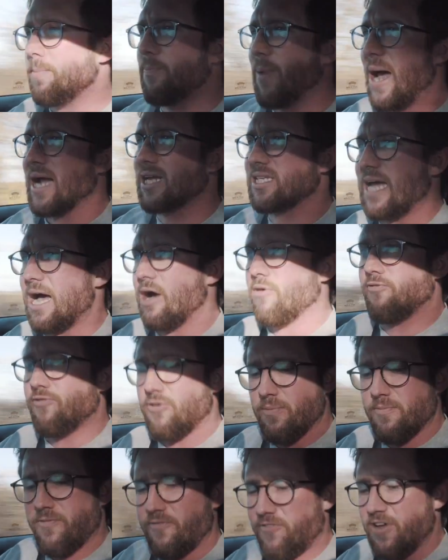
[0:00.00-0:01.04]
back down
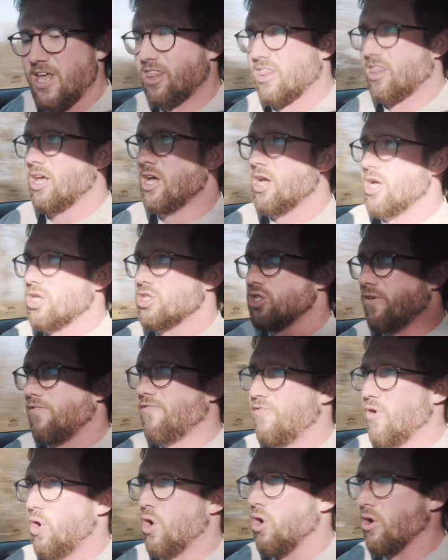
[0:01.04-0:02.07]
from 5th to
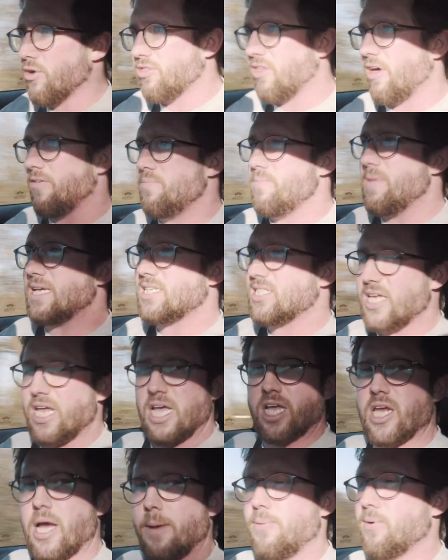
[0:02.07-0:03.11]
4th. I've missed it a
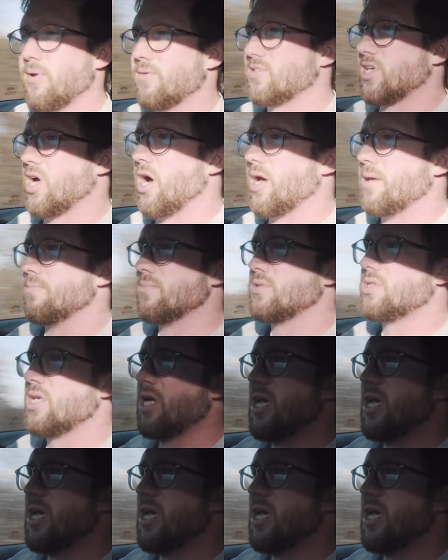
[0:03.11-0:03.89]
couple of times.